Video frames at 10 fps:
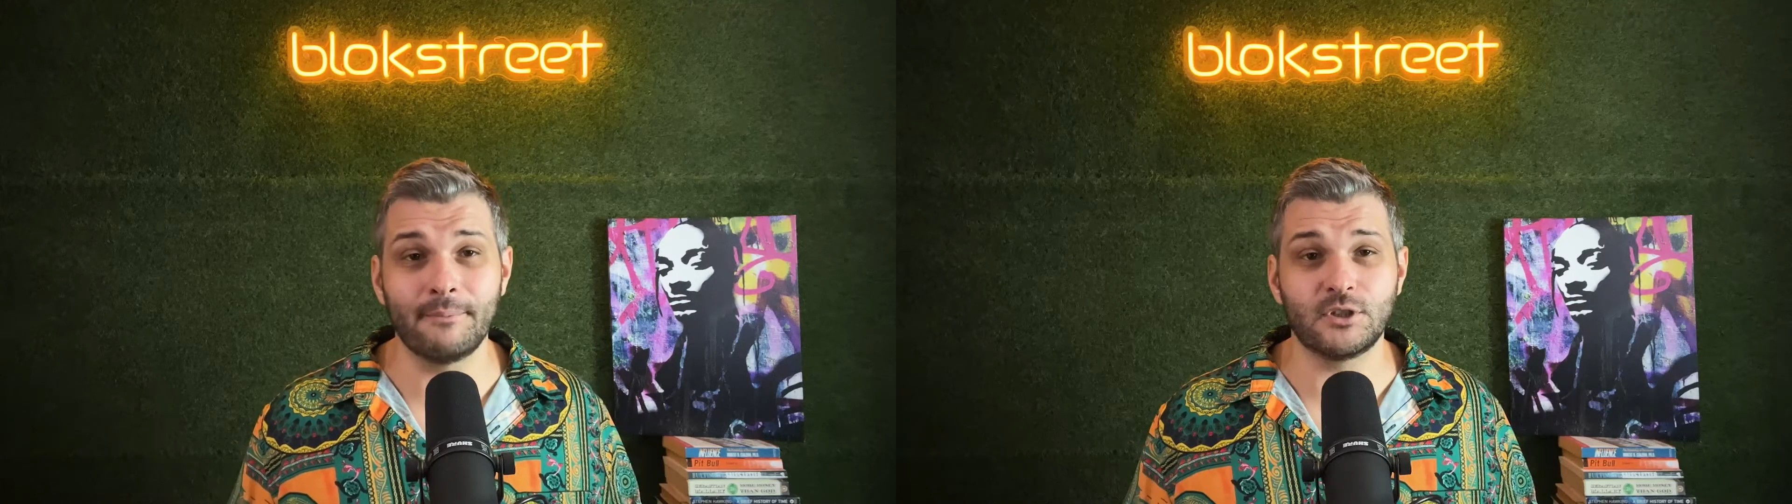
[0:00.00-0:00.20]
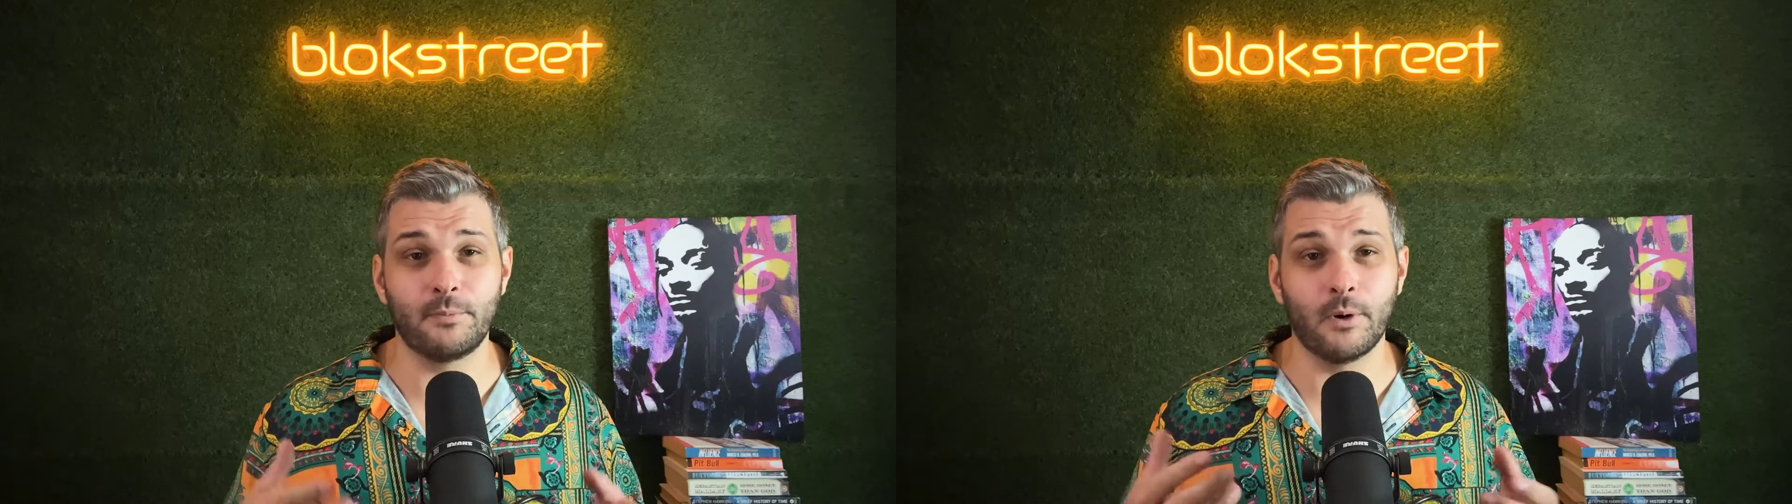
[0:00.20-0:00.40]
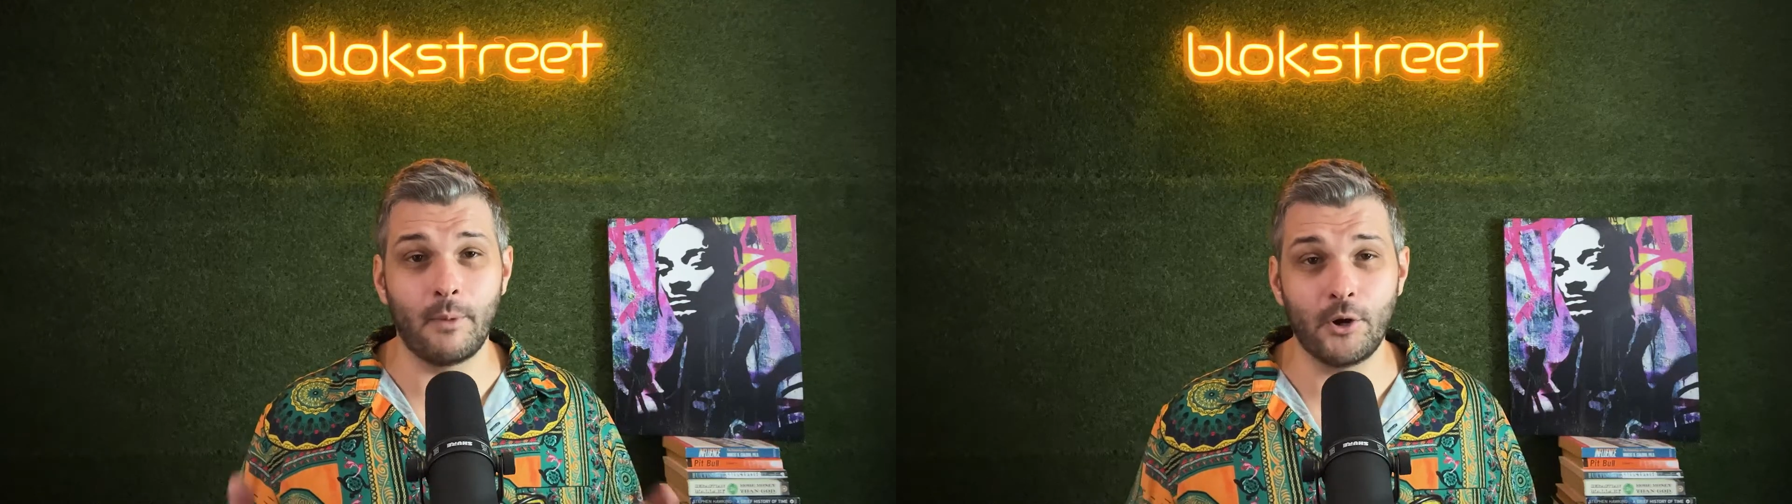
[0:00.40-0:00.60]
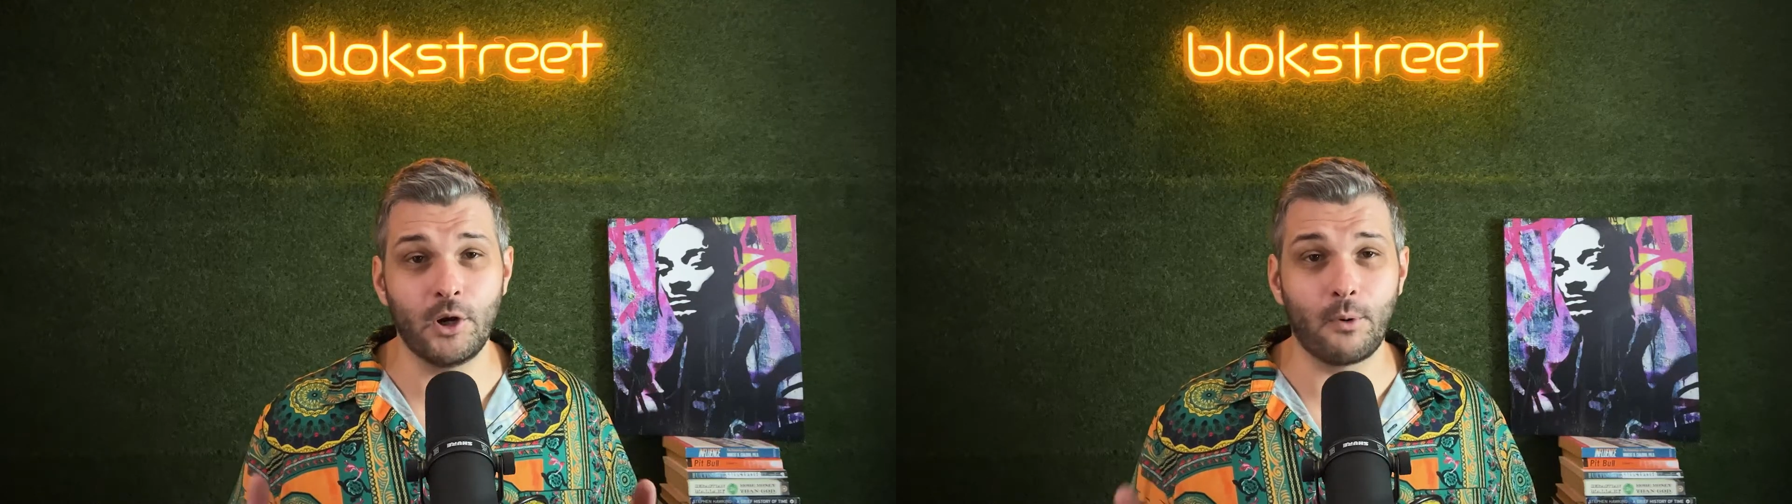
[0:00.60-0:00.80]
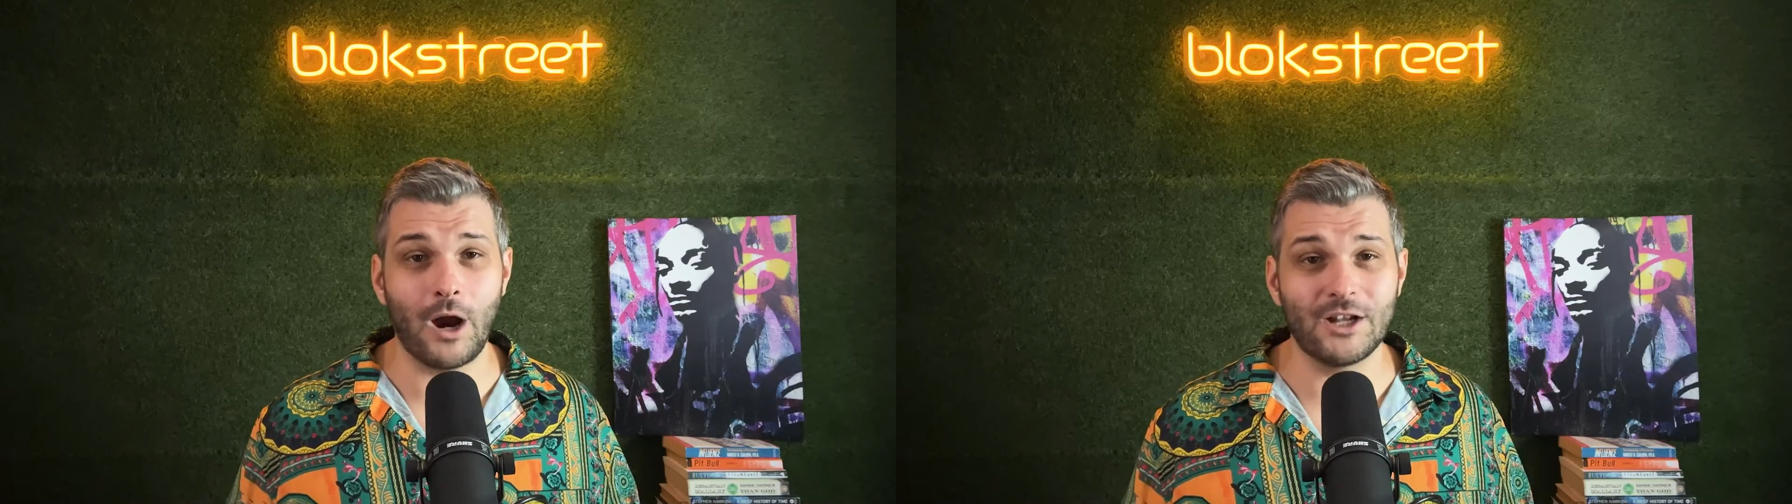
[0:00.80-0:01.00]
to promote your
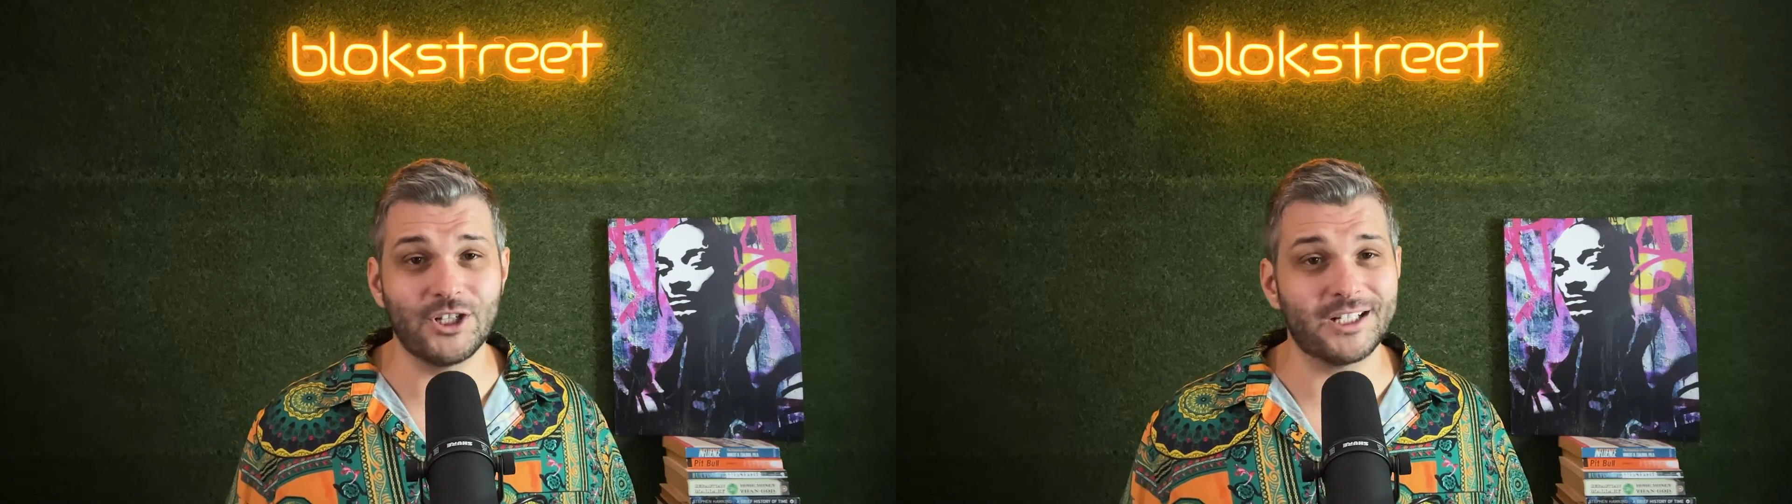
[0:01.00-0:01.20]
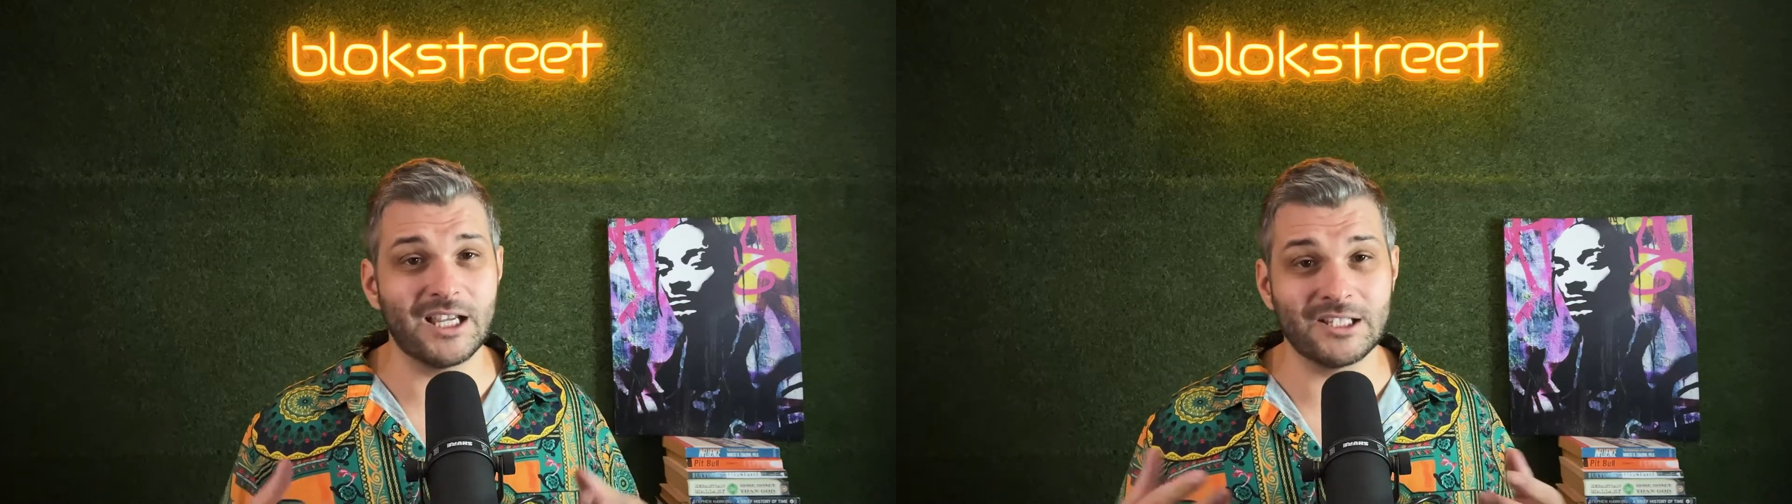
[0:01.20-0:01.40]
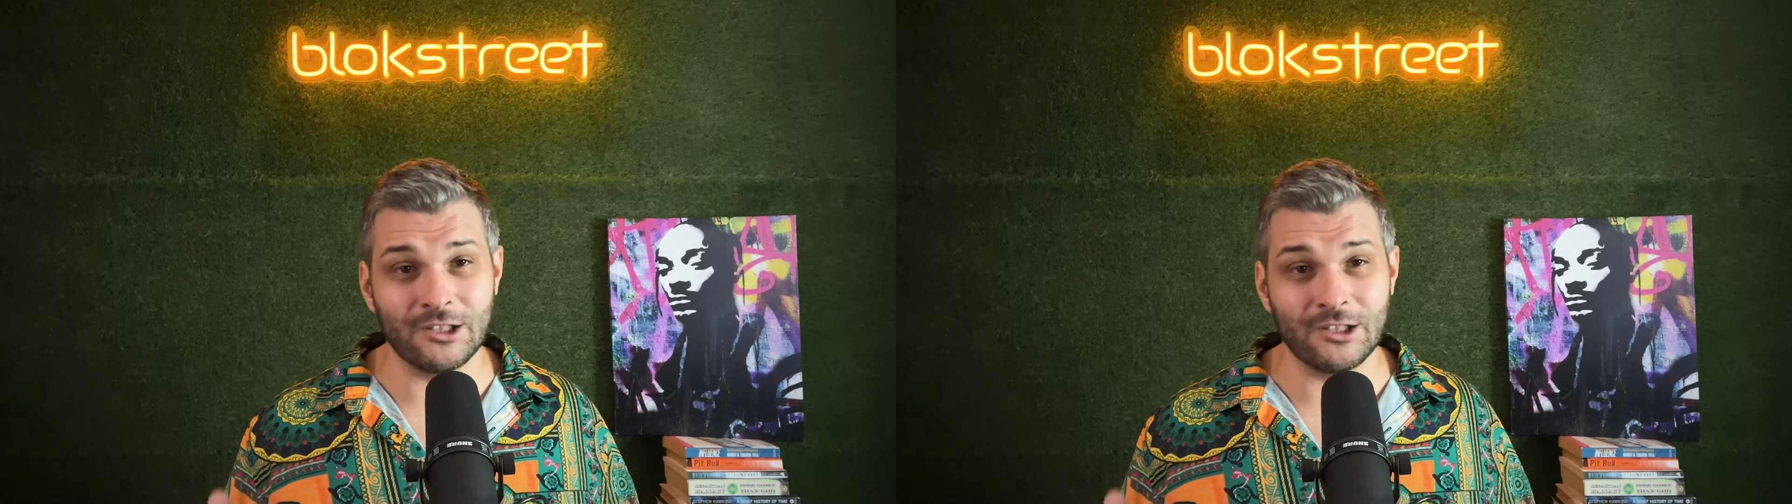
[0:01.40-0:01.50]
project as